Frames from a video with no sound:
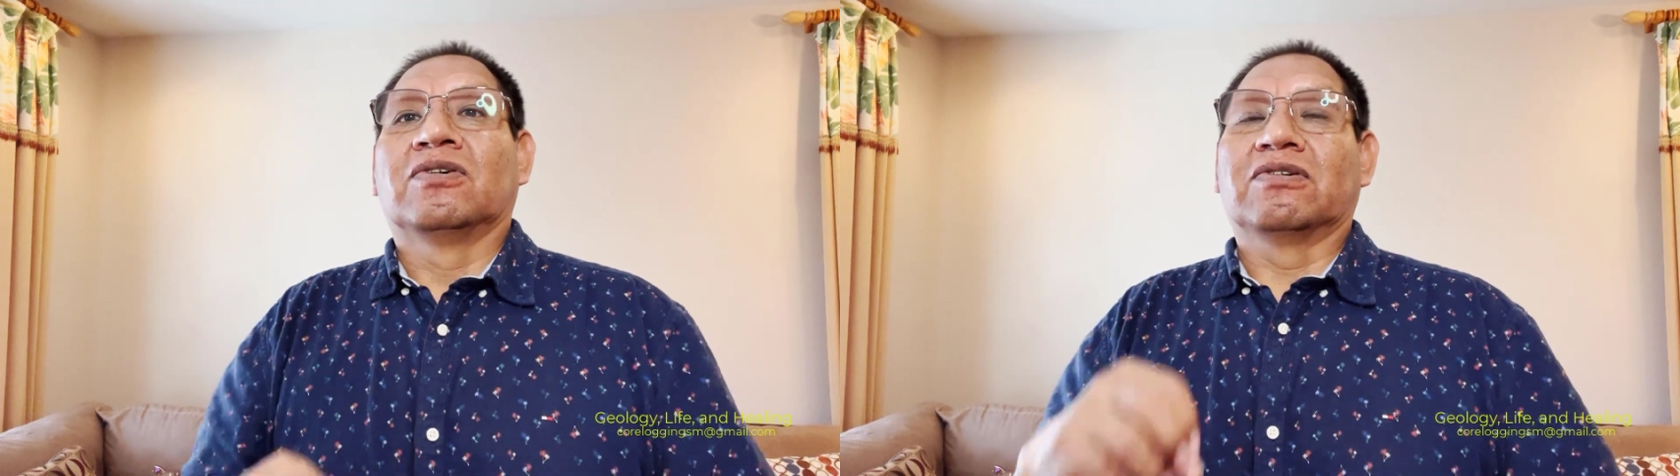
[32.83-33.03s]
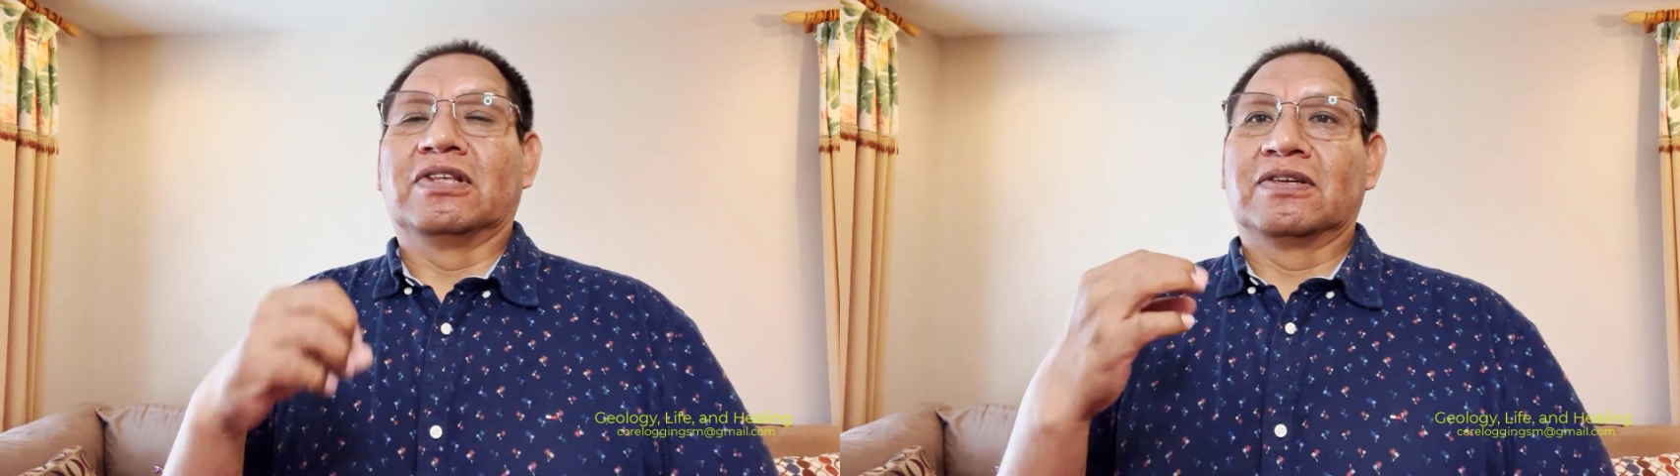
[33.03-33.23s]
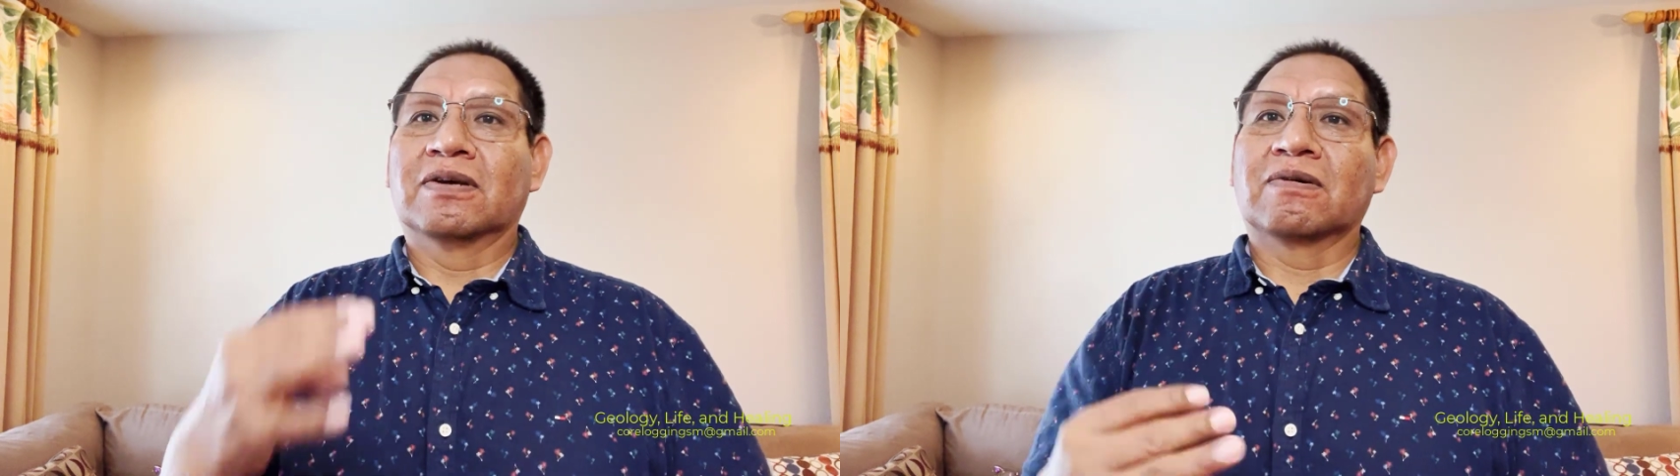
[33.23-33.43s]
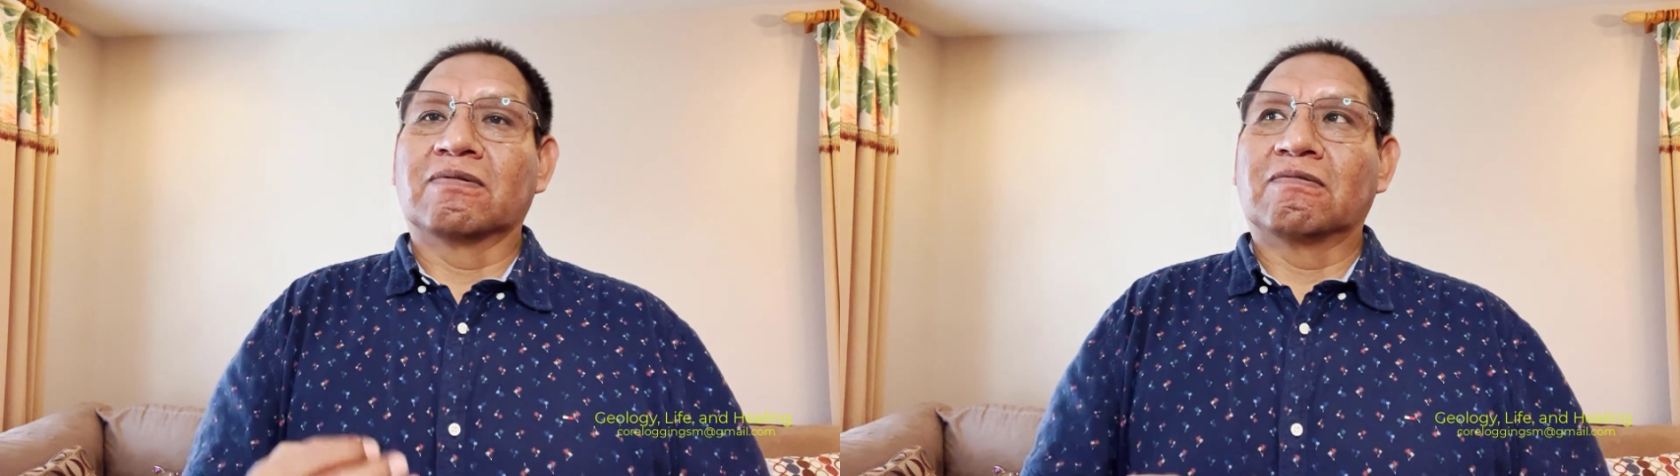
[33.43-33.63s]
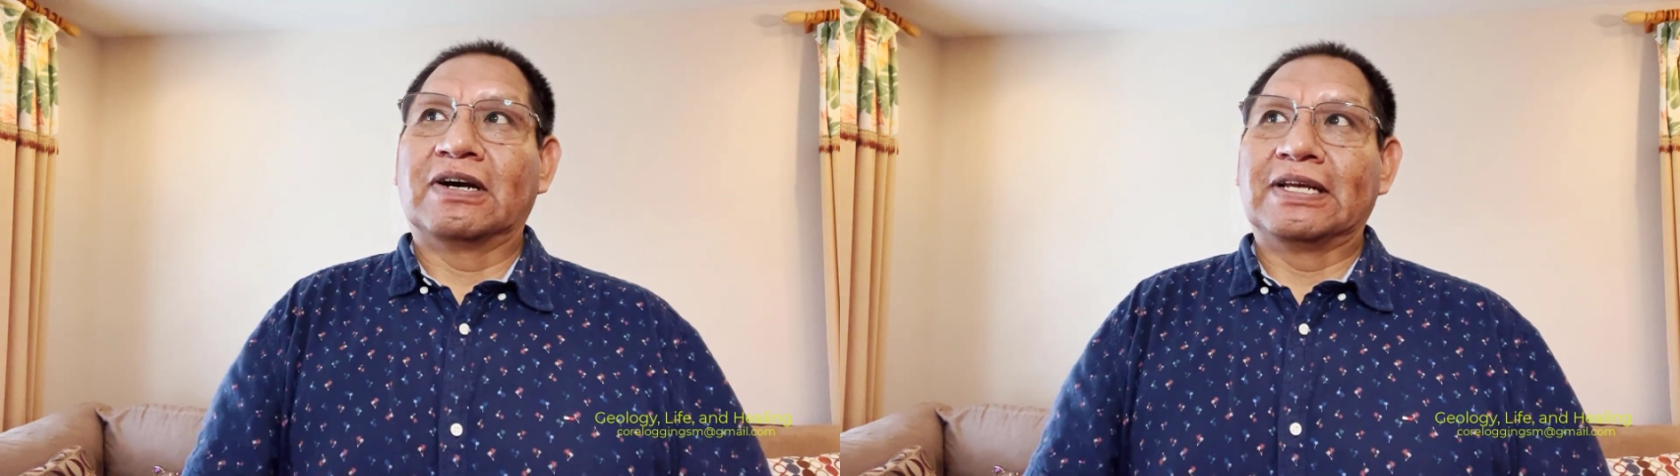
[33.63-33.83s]
or the
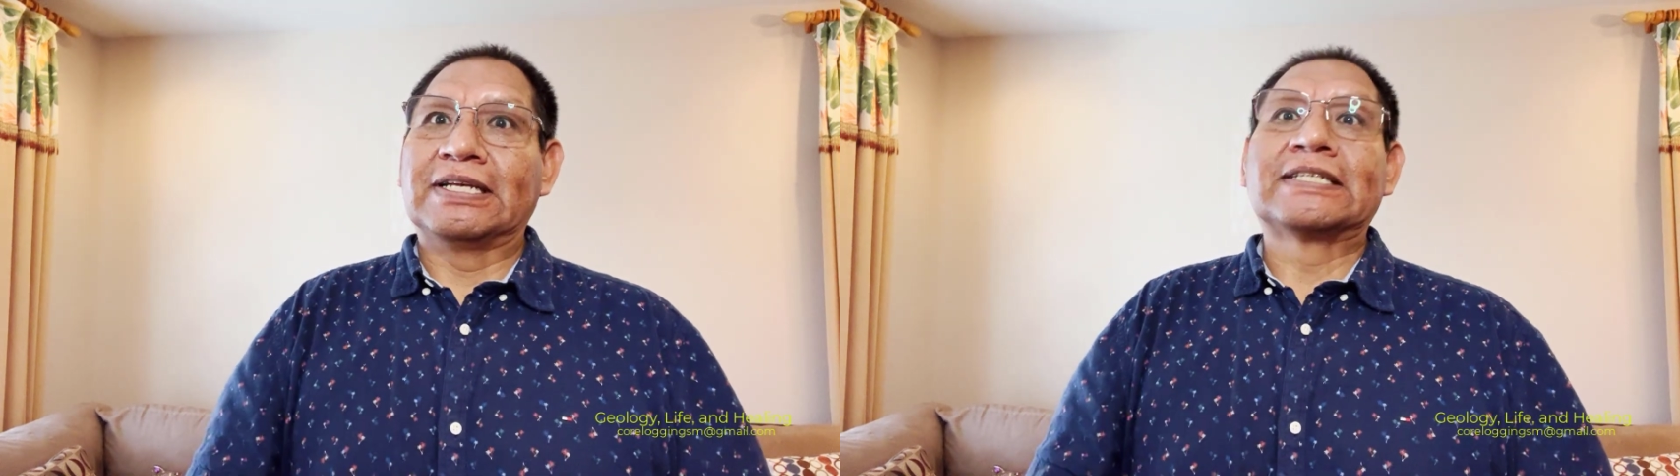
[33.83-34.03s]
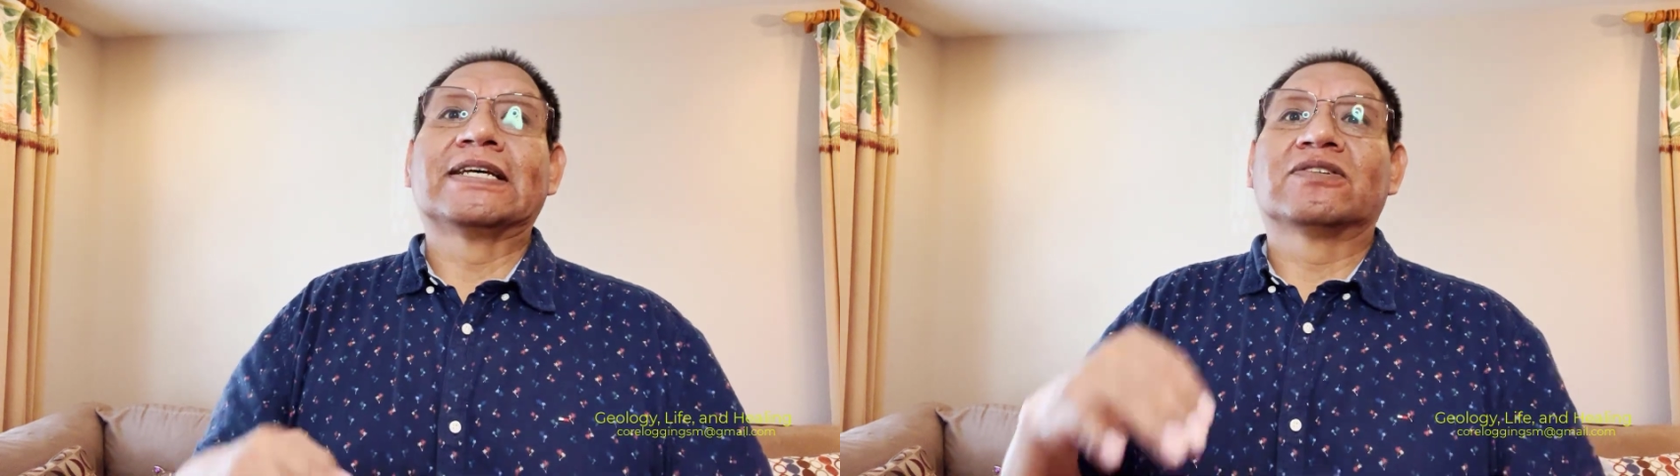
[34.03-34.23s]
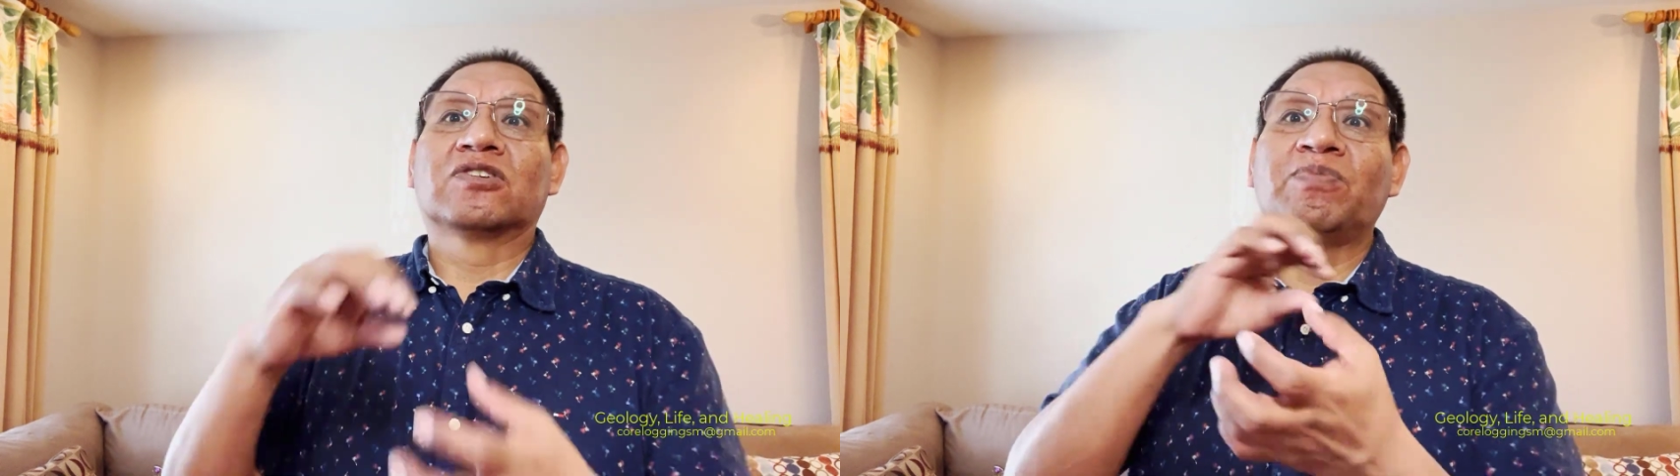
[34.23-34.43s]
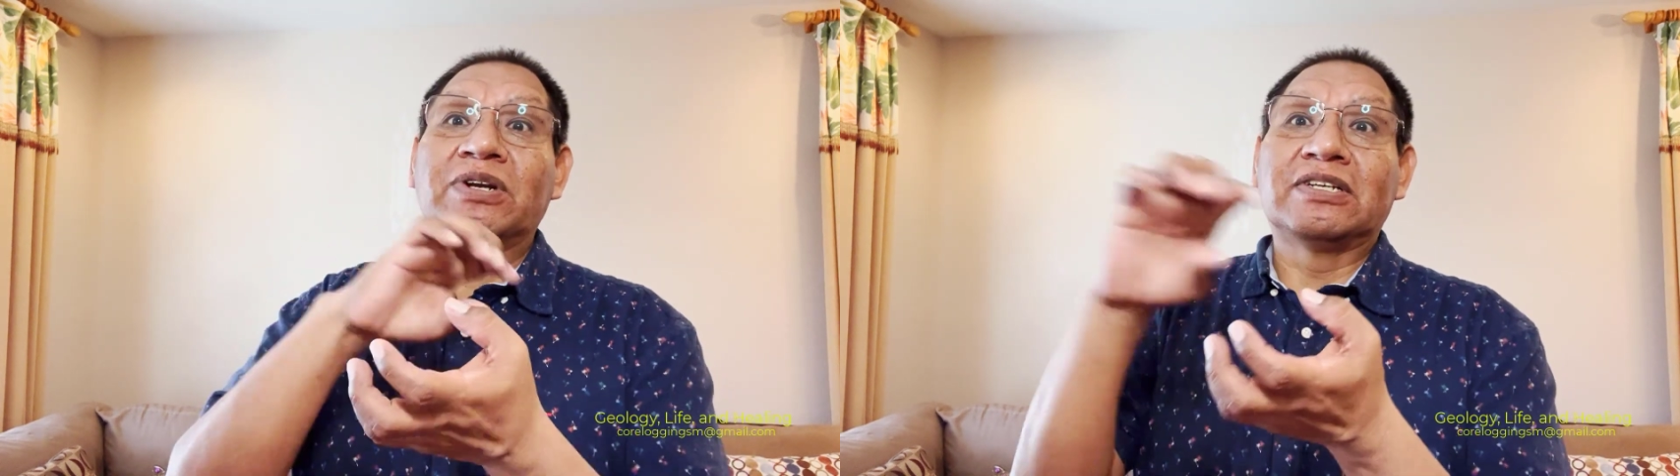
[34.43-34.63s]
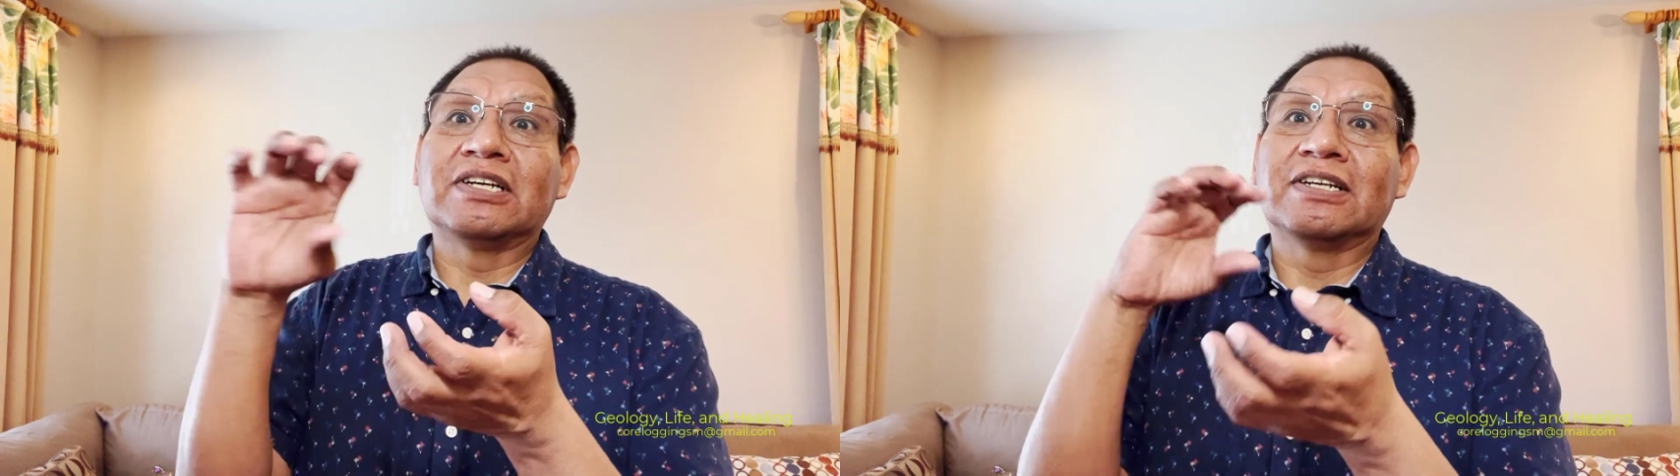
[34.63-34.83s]
second one is
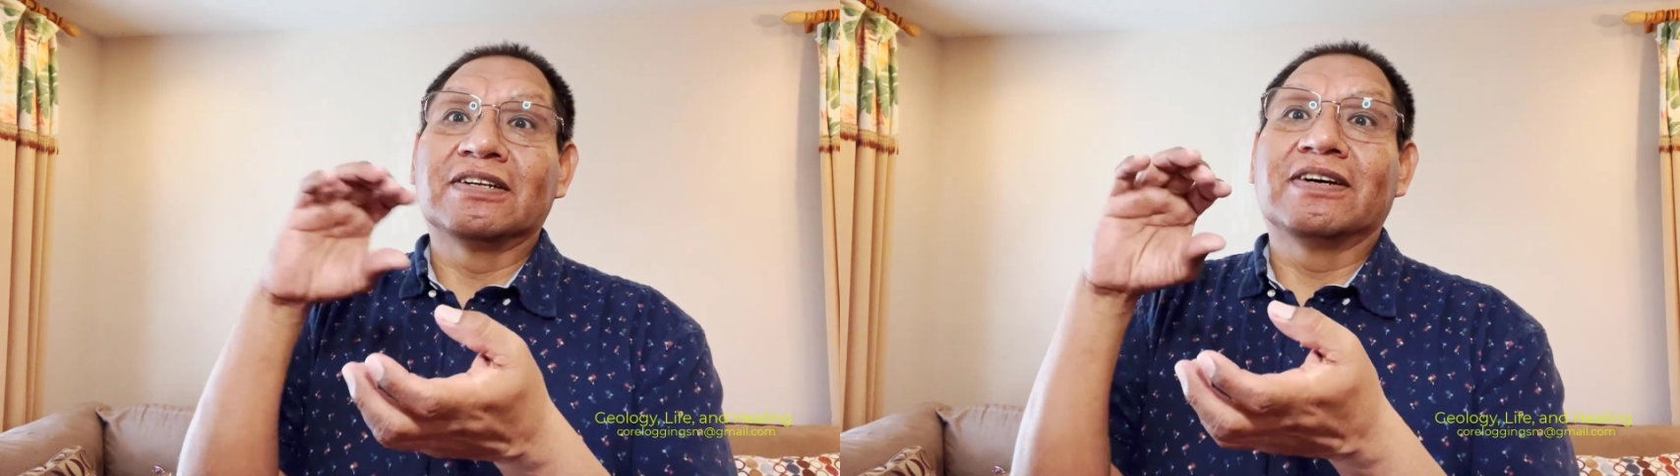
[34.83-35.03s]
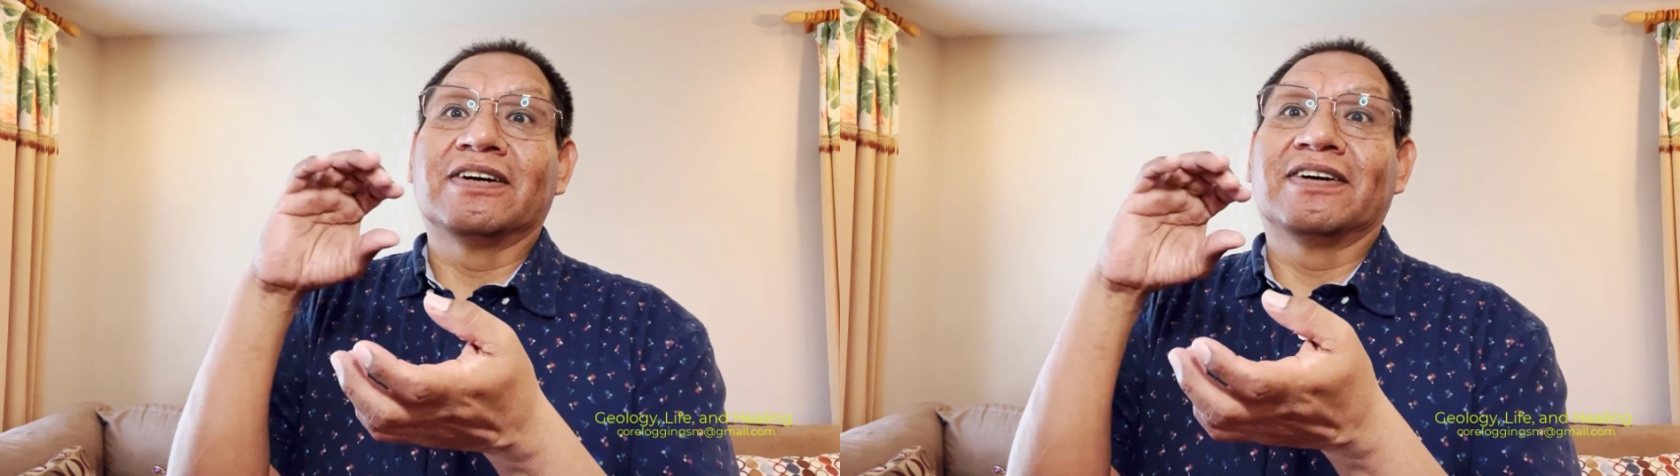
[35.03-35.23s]
supergene